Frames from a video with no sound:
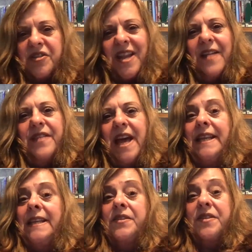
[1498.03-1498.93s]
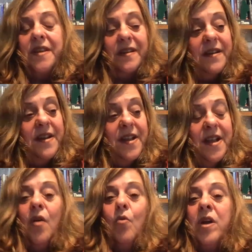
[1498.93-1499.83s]
have that instinct.
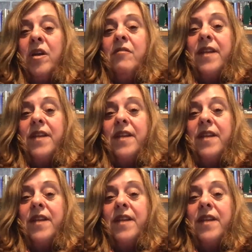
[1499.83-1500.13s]
Where they